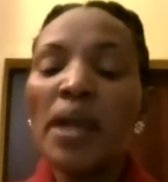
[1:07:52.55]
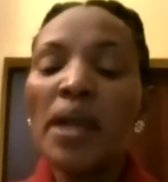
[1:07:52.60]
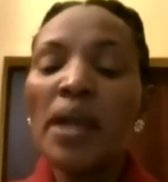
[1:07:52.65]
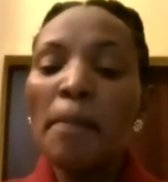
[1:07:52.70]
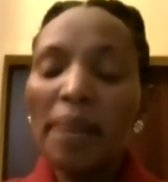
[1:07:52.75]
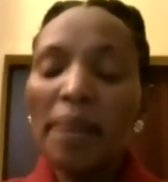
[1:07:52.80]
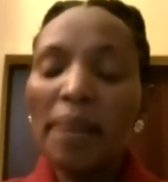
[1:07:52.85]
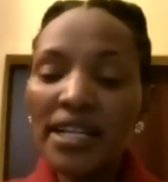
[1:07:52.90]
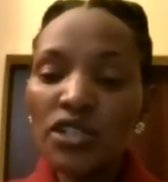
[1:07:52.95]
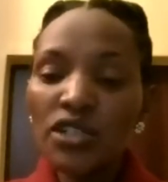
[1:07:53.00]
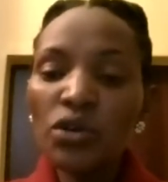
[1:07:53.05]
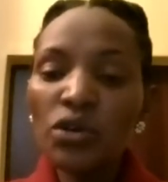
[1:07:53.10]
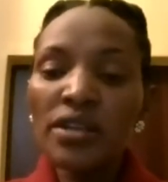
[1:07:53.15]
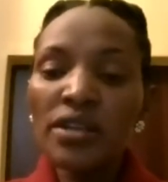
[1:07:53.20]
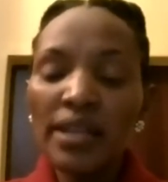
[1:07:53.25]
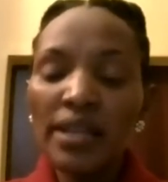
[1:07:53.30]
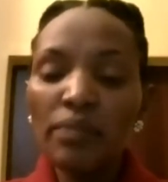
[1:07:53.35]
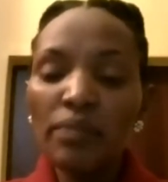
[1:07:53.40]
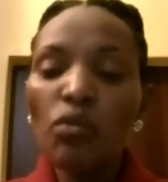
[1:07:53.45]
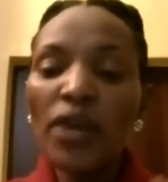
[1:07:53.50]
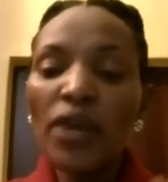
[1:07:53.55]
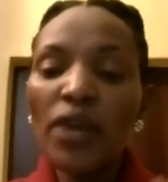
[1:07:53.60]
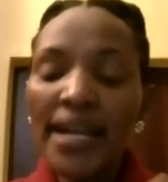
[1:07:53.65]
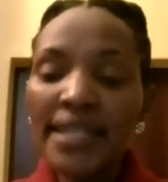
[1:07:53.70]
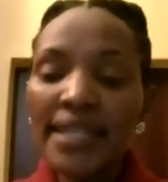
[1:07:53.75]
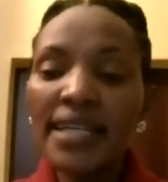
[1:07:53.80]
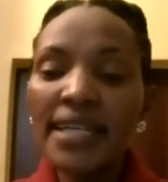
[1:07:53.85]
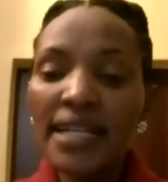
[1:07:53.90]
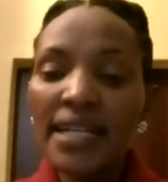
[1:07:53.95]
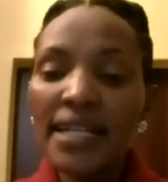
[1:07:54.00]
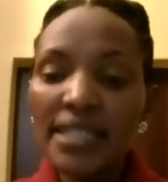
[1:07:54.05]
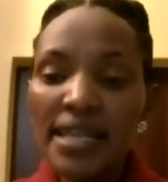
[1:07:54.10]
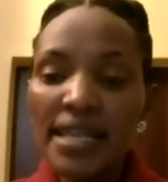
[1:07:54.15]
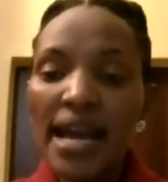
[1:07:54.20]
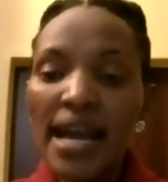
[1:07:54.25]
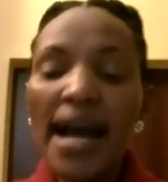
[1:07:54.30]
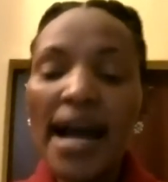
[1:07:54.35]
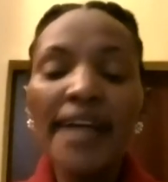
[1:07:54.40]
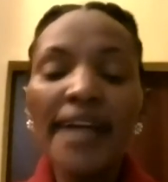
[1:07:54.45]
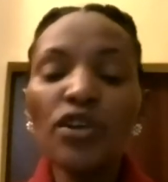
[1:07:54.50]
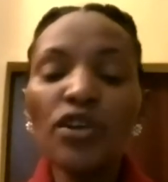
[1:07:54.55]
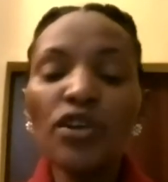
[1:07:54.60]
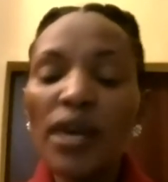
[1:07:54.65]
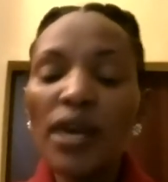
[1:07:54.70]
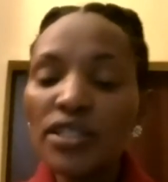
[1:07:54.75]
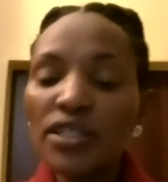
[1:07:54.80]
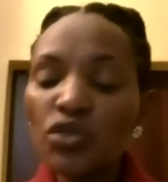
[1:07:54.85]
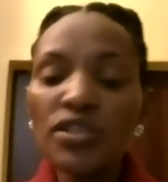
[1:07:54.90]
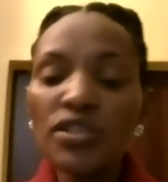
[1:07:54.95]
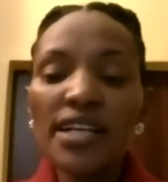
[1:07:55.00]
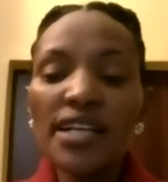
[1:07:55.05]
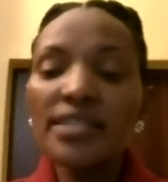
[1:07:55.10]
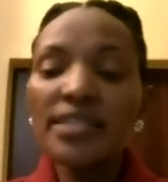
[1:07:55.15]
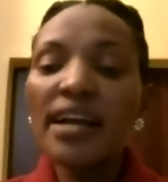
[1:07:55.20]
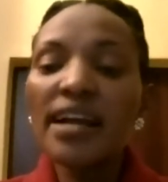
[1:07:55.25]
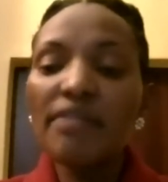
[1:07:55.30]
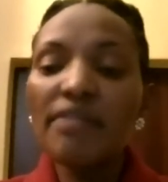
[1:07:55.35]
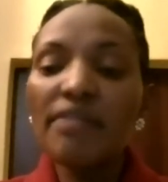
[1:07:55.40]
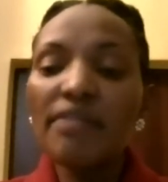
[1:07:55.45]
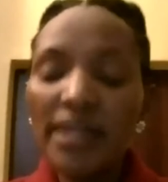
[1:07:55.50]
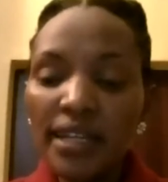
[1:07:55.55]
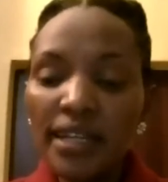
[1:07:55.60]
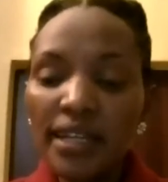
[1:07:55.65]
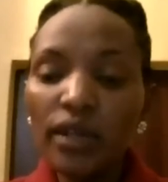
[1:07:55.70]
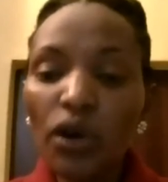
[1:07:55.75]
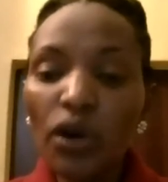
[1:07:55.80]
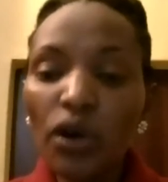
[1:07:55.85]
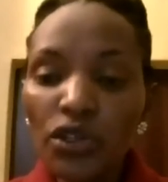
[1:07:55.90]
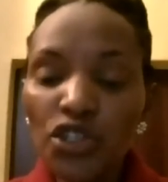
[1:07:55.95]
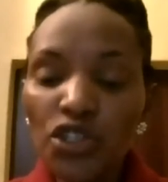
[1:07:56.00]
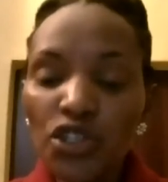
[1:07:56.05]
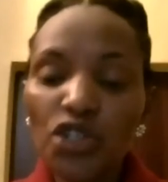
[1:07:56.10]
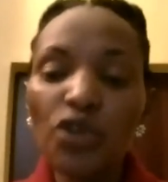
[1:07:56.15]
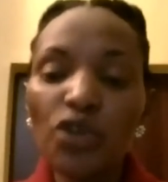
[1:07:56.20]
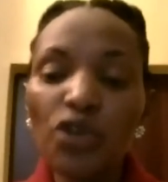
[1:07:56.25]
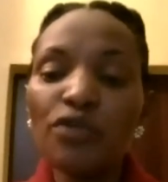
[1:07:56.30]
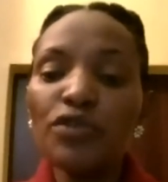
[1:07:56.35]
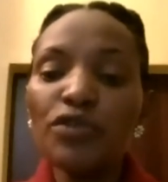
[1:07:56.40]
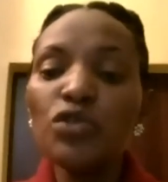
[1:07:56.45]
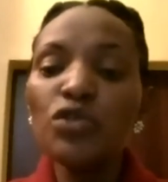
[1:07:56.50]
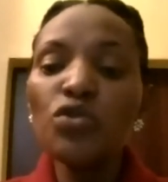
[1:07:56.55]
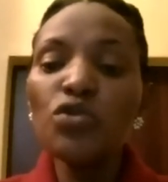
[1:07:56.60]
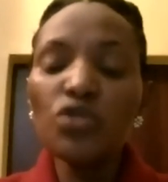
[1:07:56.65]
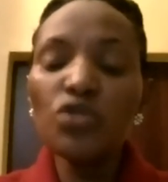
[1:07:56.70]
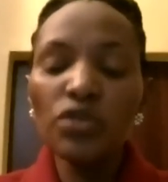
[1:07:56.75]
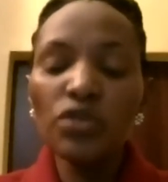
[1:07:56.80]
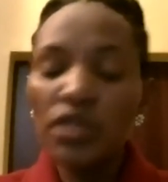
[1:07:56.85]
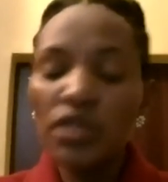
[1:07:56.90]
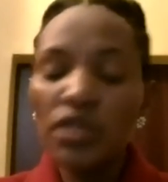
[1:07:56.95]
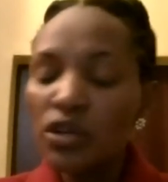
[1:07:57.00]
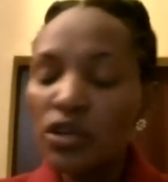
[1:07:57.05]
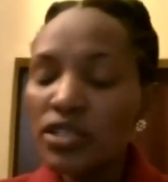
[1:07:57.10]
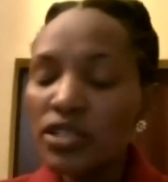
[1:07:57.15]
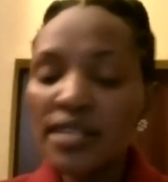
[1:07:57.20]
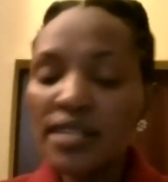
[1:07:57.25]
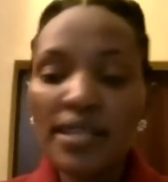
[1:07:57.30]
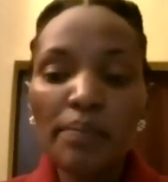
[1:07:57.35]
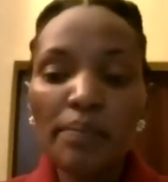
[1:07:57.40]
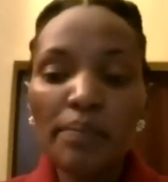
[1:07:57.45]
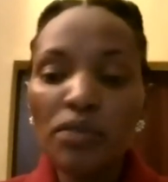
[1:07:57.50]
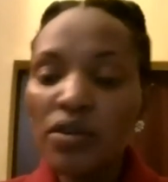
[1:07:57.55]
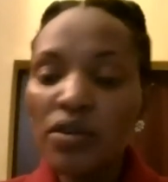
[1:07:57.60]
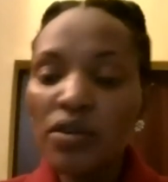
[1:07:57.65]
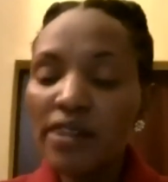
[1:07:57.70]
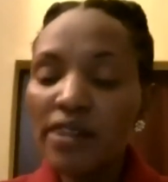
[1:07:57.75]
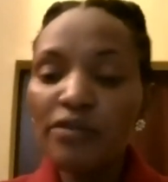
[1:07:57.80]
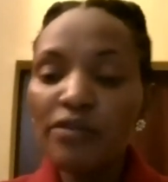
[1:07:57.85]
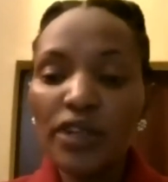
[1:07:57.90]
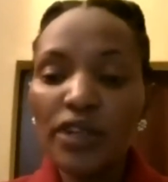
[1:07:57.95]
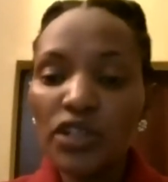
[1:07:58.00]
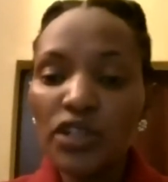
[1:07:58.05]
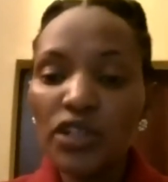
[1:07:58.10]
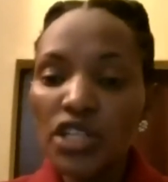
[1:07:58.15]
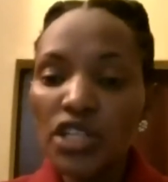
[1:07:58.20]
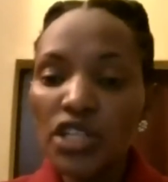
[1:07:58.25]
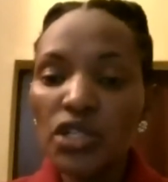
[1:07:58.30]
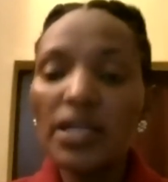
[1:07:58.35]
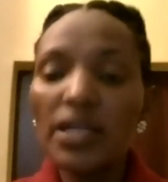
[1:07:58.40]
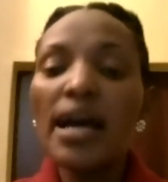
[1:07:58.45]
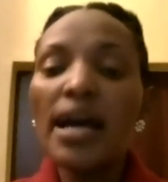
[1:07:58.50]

But I told them, when I get there, I don't want to just cover the launch of you launching some program for education.